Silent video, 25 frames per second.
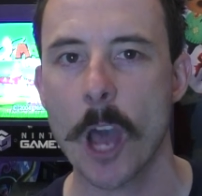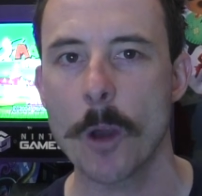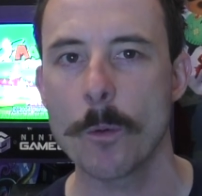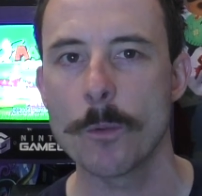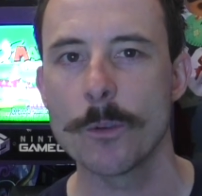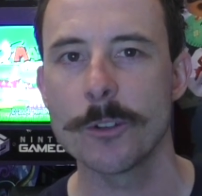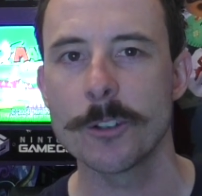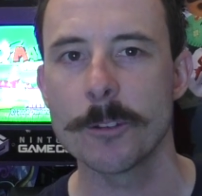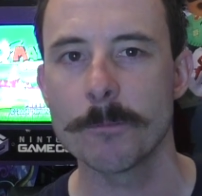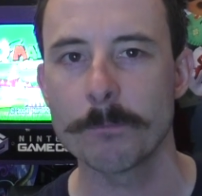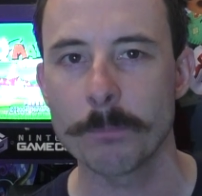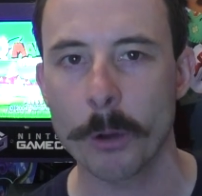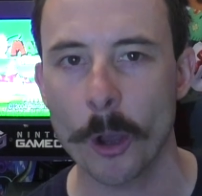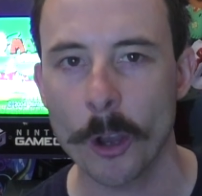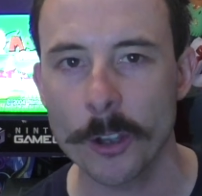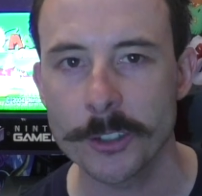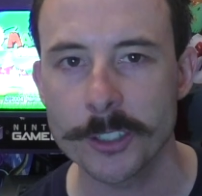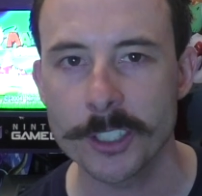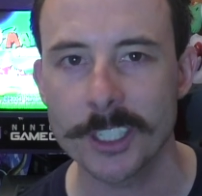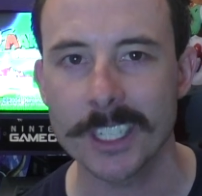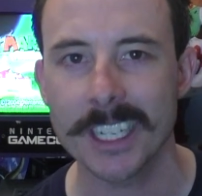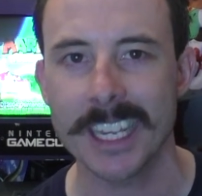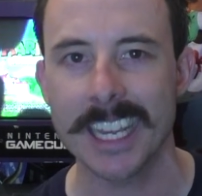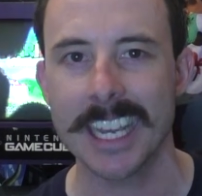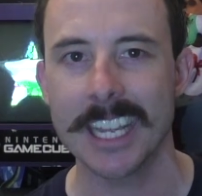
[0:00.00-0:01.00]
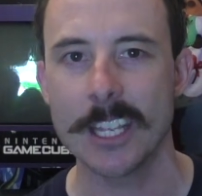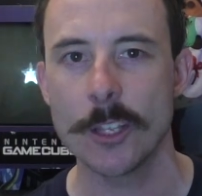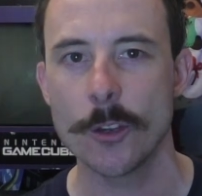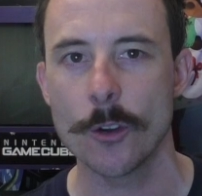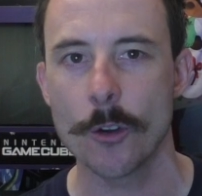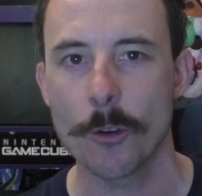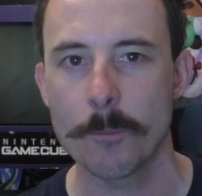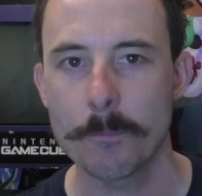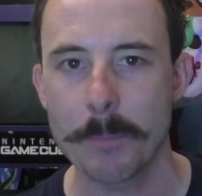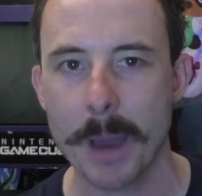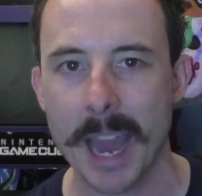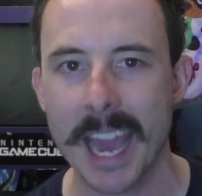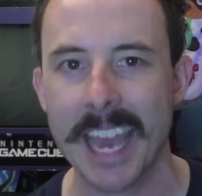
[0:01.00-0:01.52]
I will deposit it in
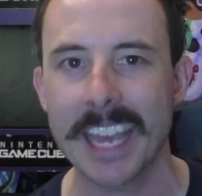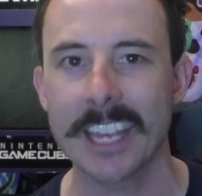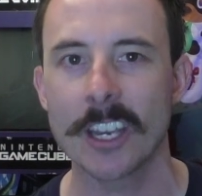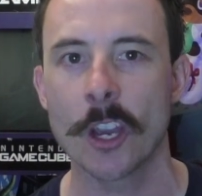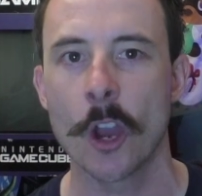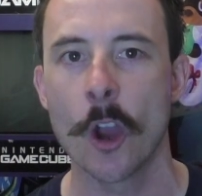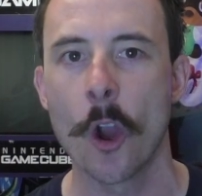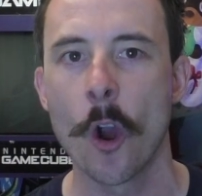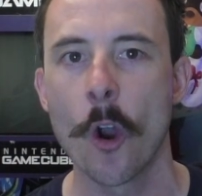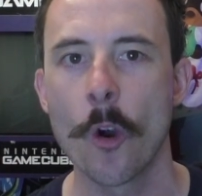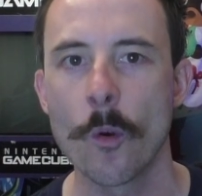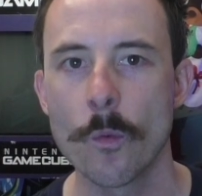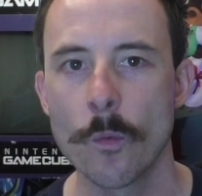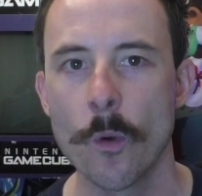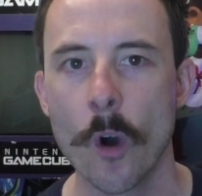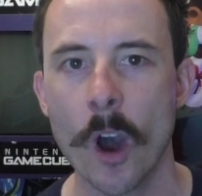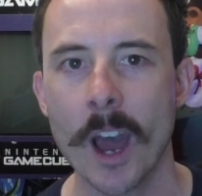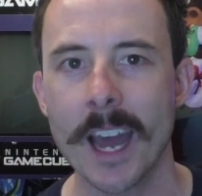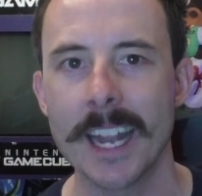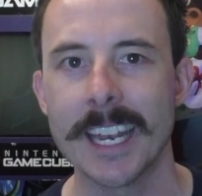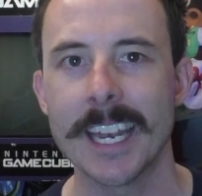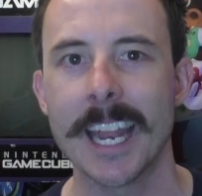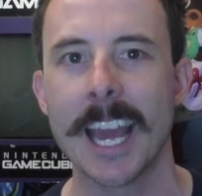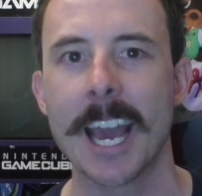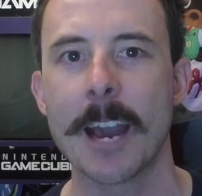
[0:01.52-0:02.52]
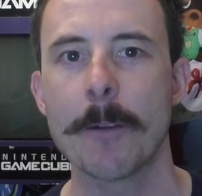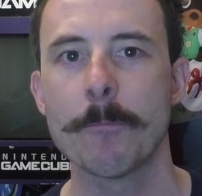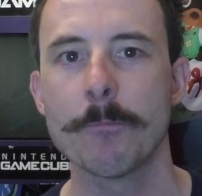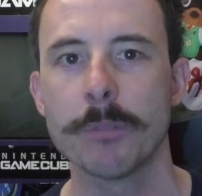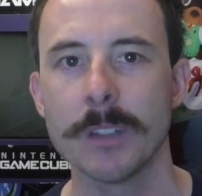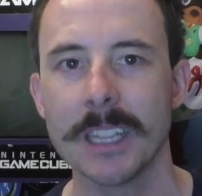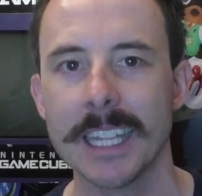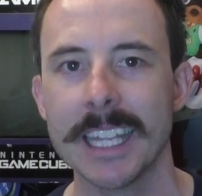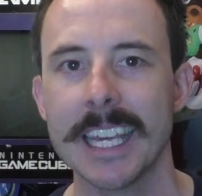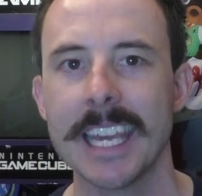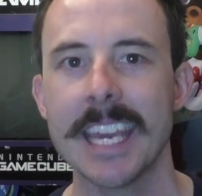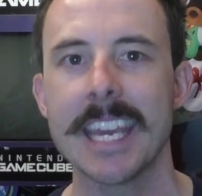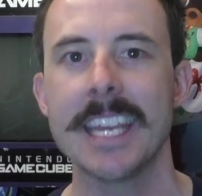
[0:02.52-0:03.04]
your bank right now.
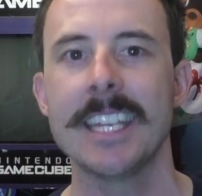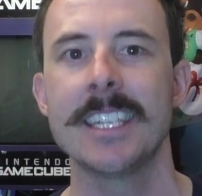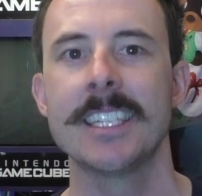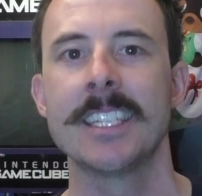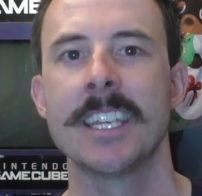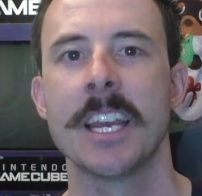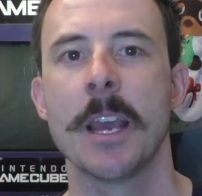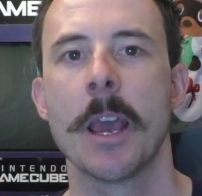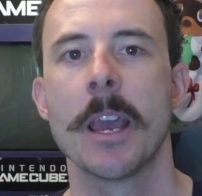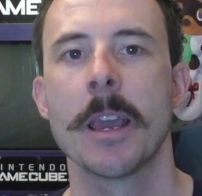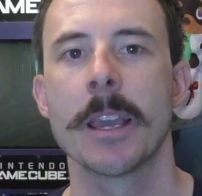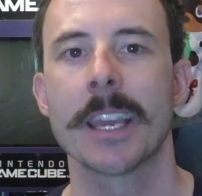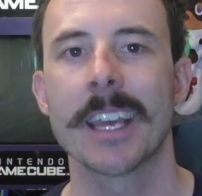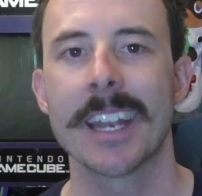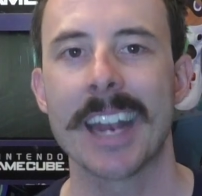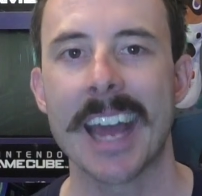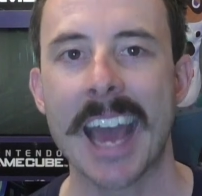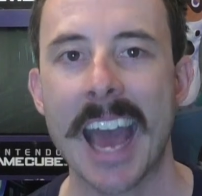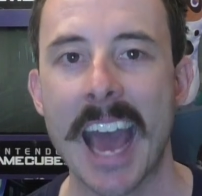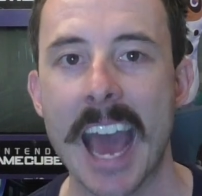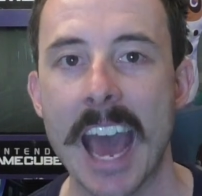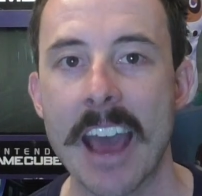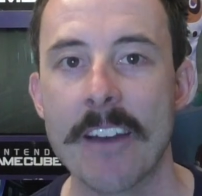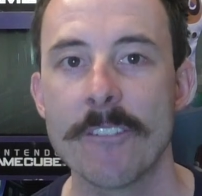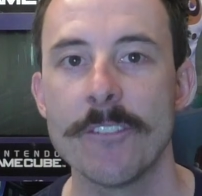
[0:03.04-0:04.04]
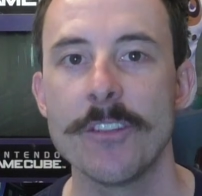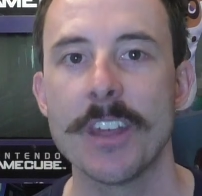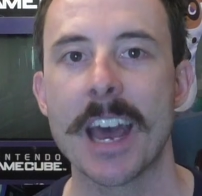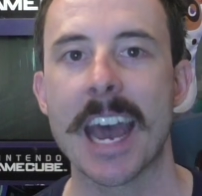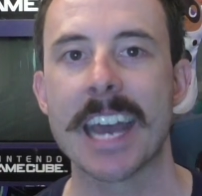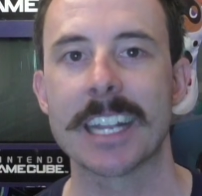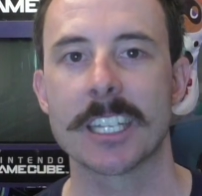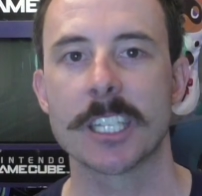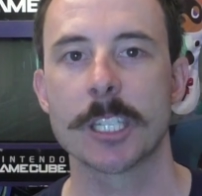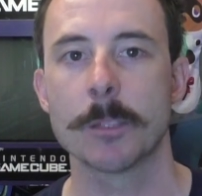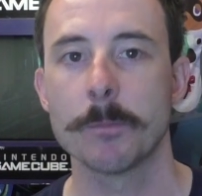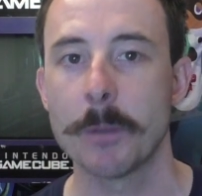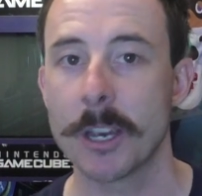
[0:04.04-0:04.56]
Please, can I have
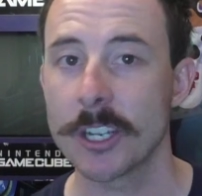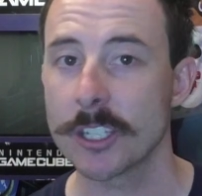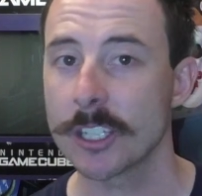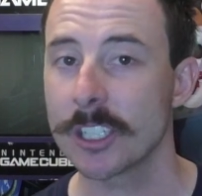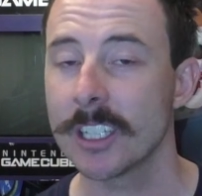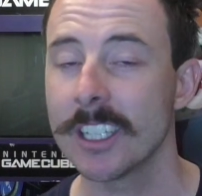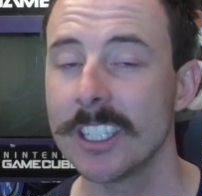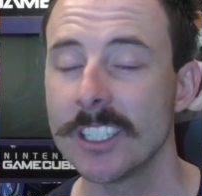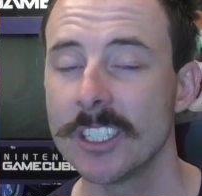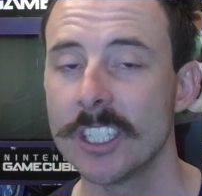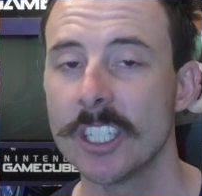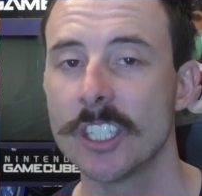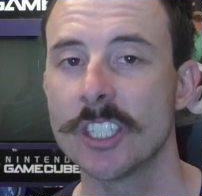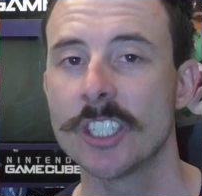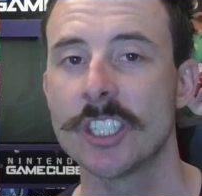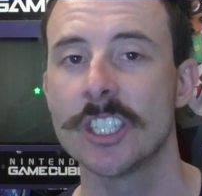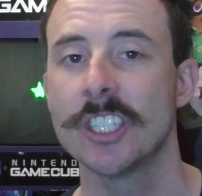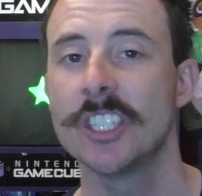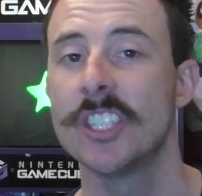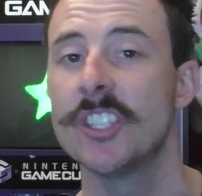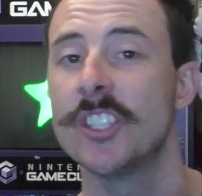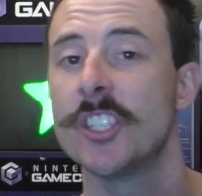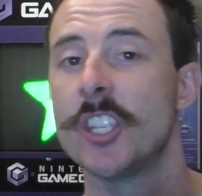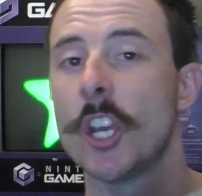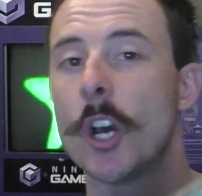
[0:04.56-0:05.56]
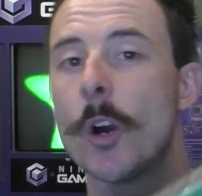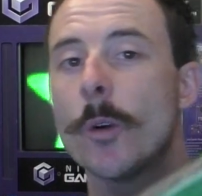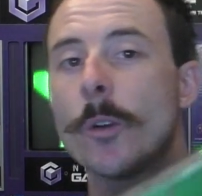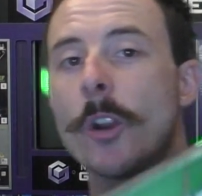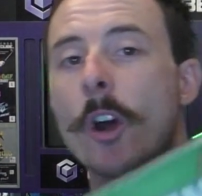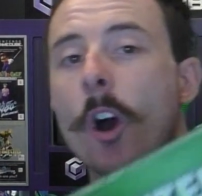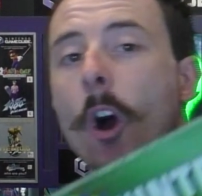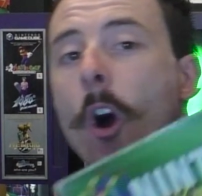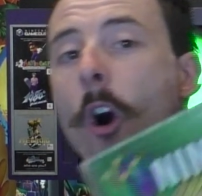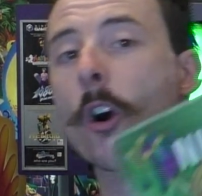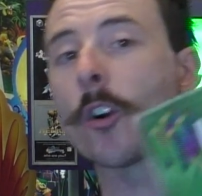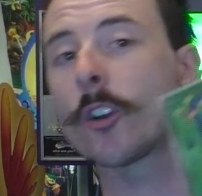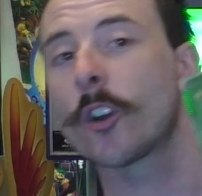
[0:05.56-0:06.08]
that special edition
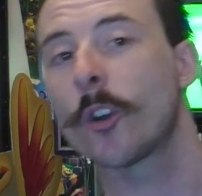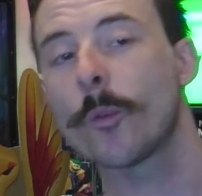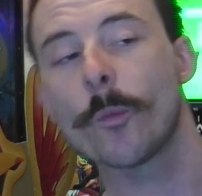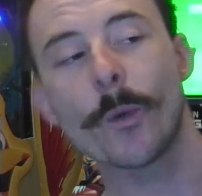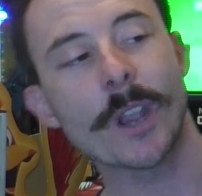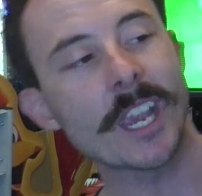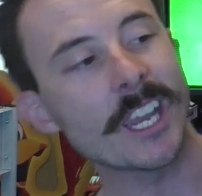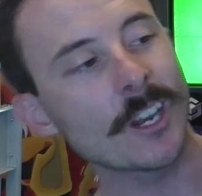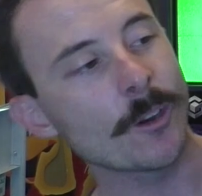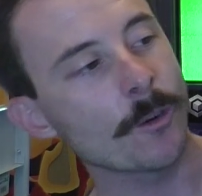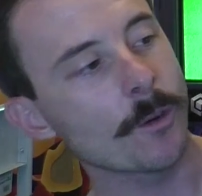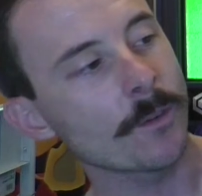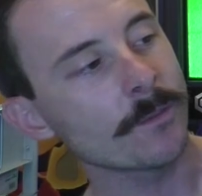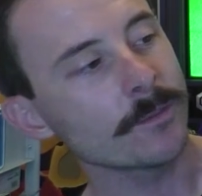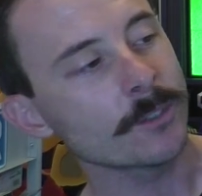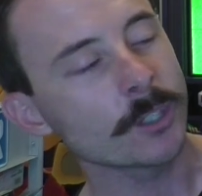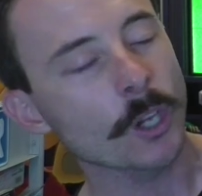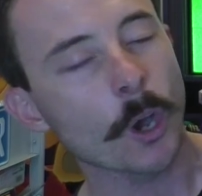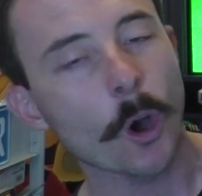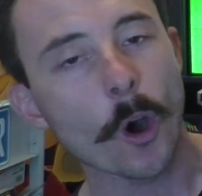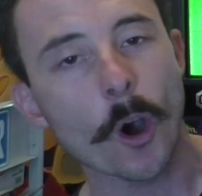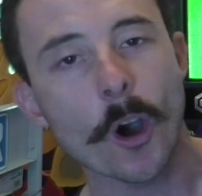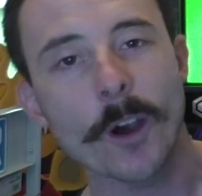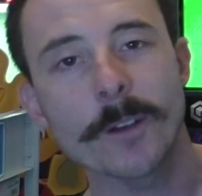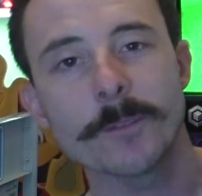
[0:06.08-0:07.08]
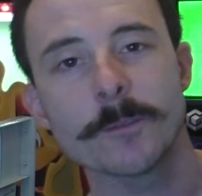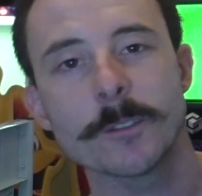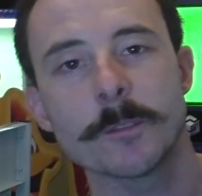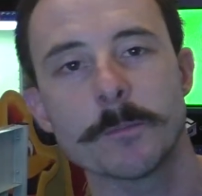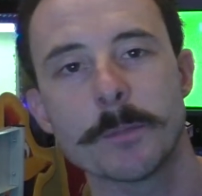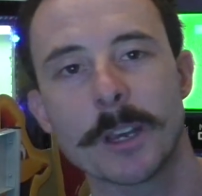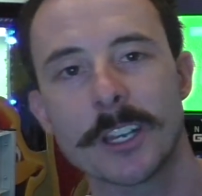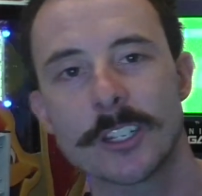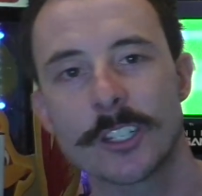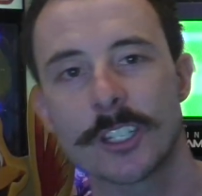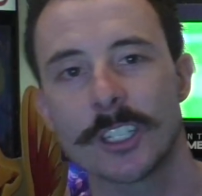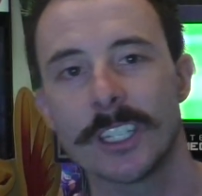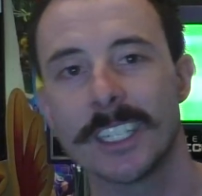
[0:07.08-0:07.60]
Zelda Ocarina of Time
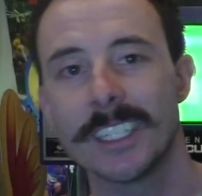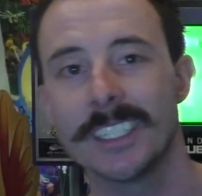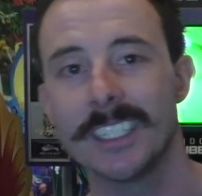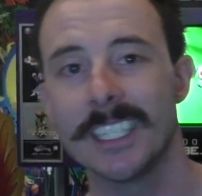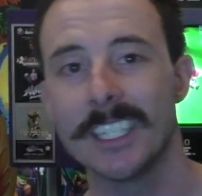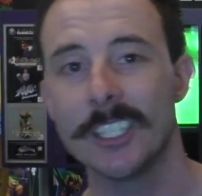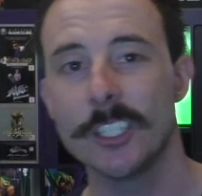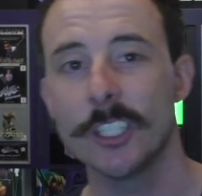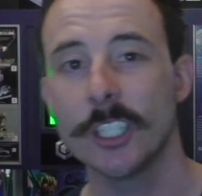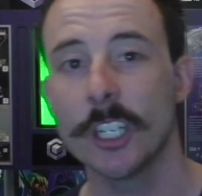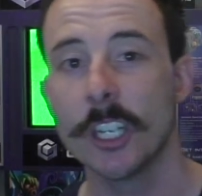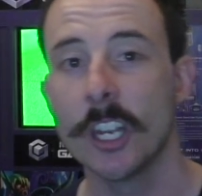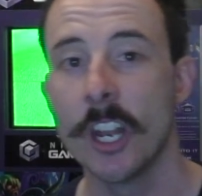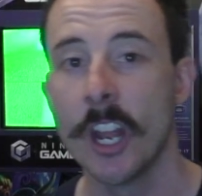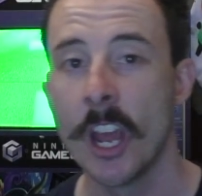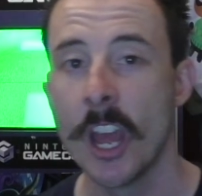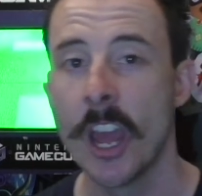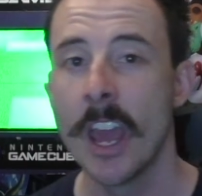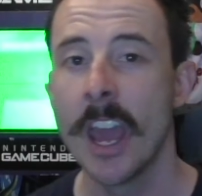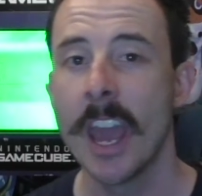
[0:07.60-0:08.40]
special edition?